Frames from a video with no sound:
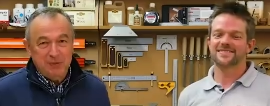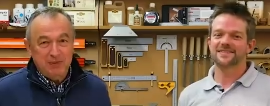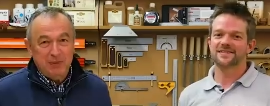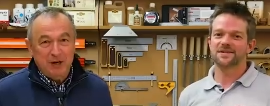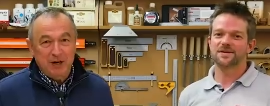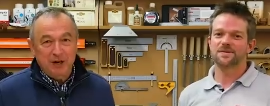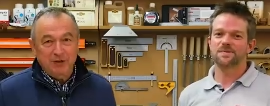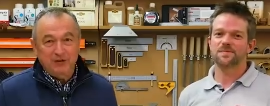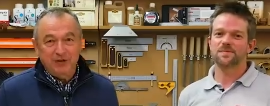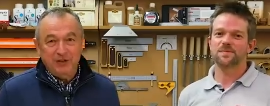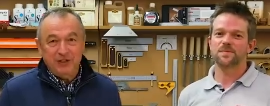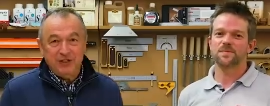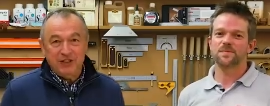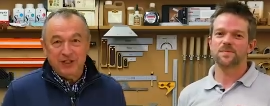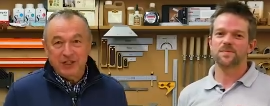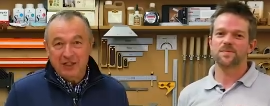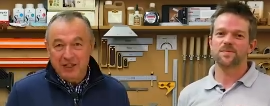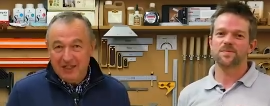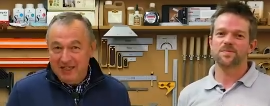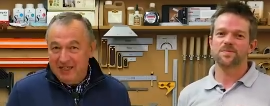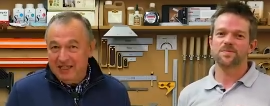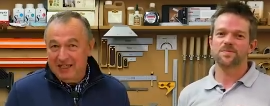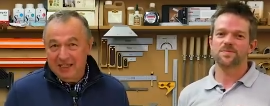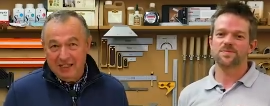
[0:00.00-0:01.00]
Speaker 1: Parfitt,
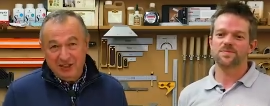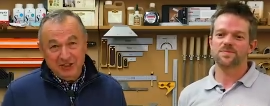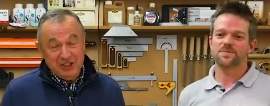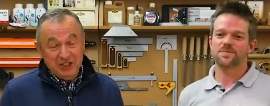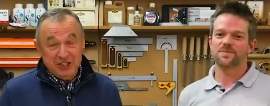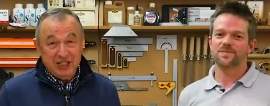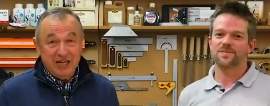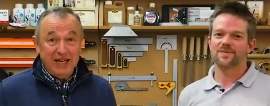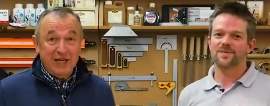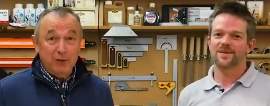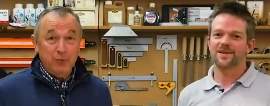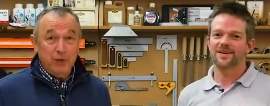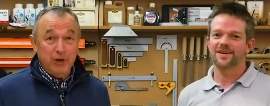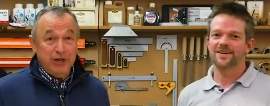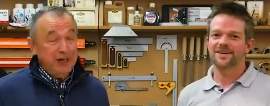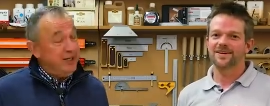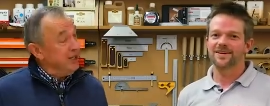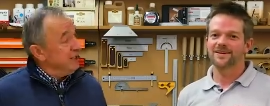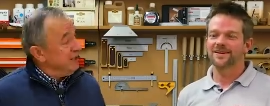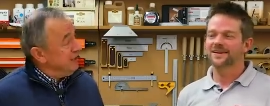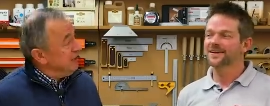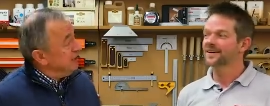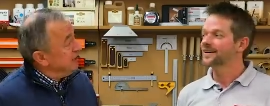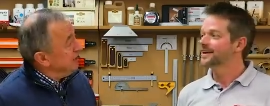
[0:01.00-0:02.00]
and today we're...
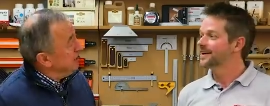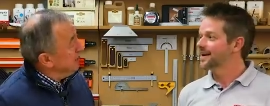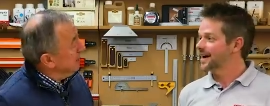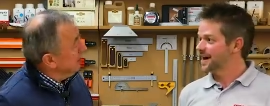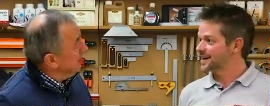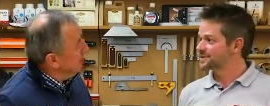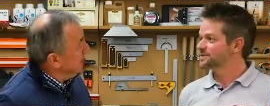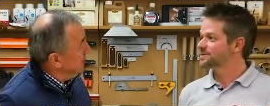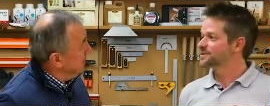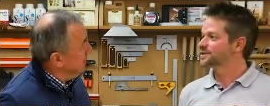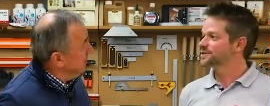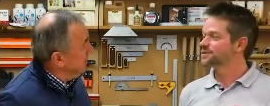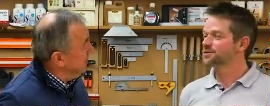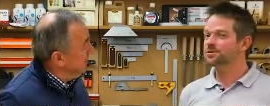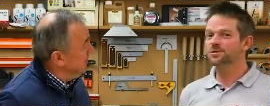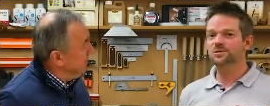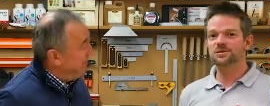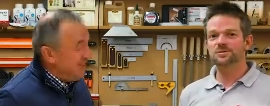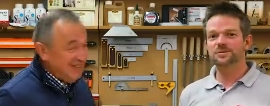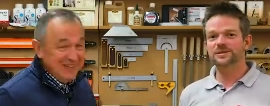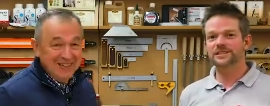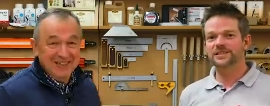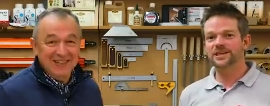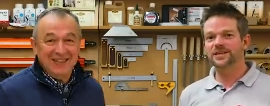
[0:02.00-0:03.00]
Axminster Tools and
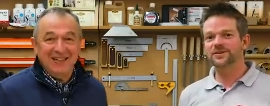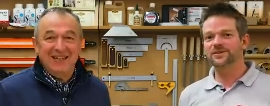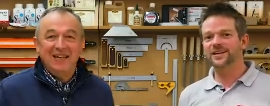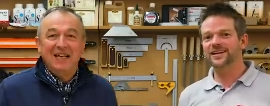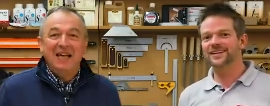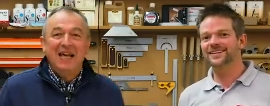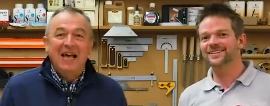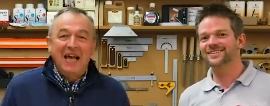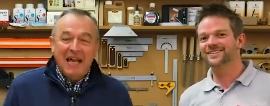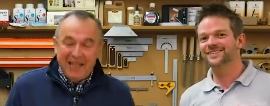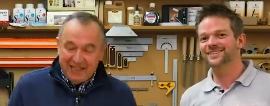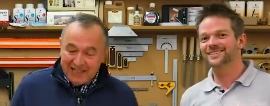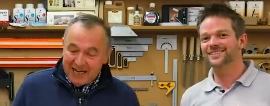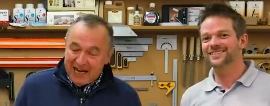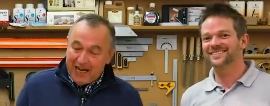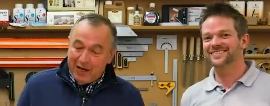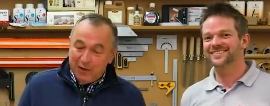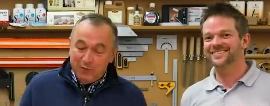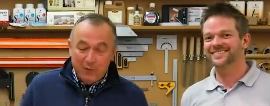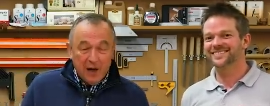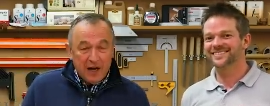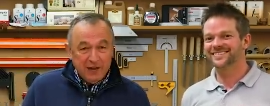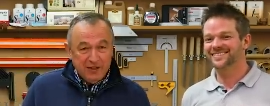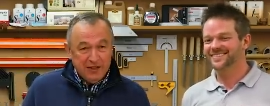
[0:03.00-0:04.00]
Machinery. Now,
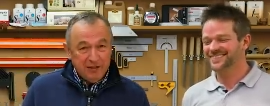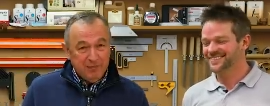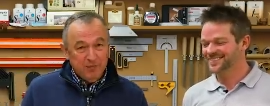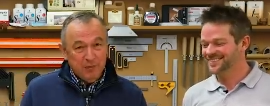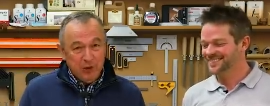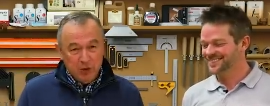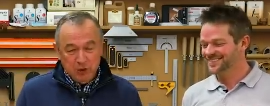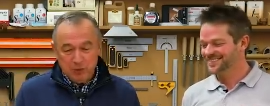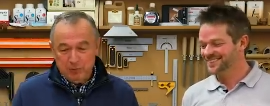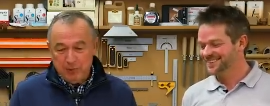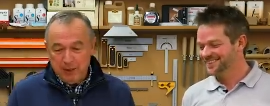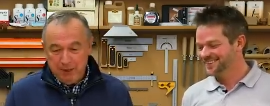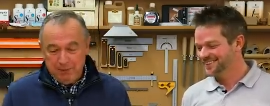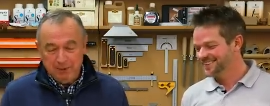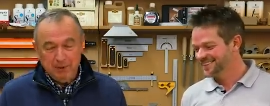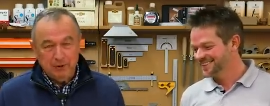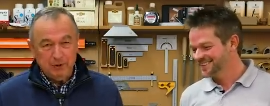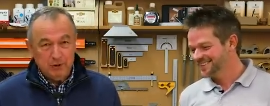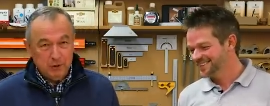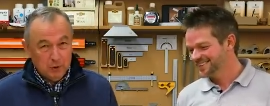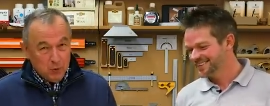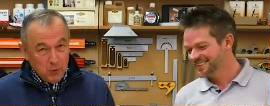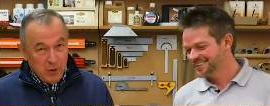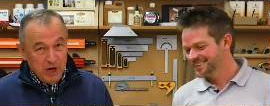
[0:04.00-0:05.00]
I think most people are
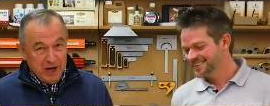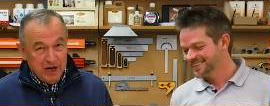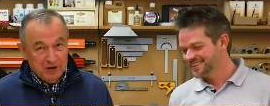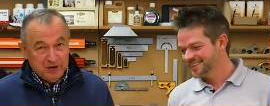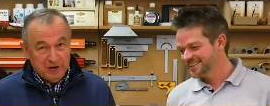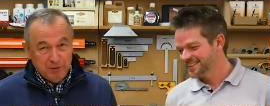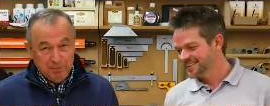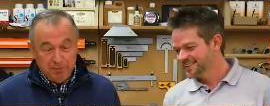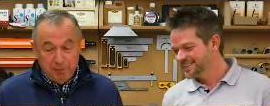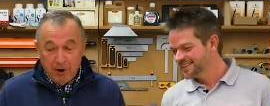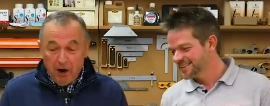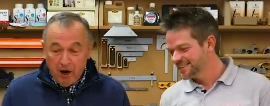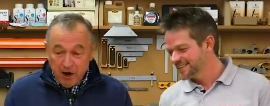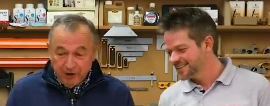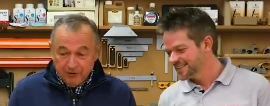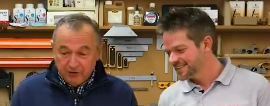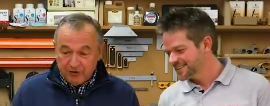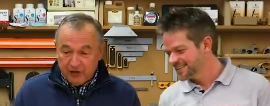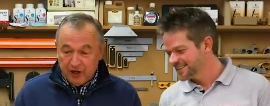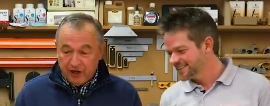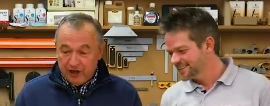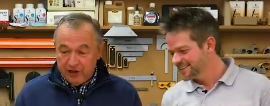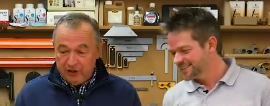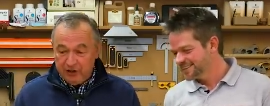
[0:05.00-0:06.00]
aware of the path
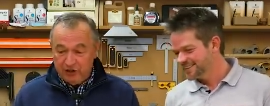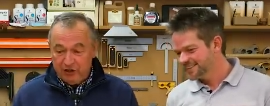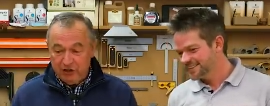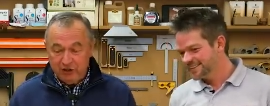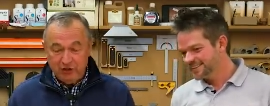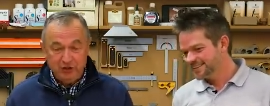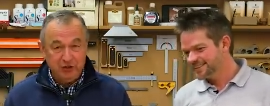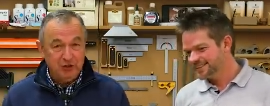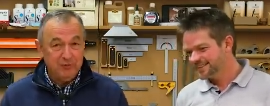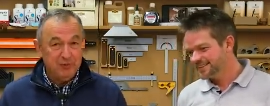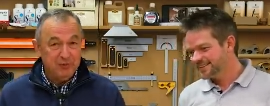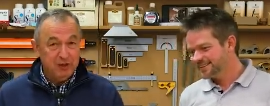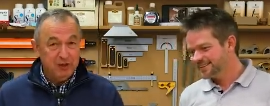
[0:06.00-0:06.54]
guide system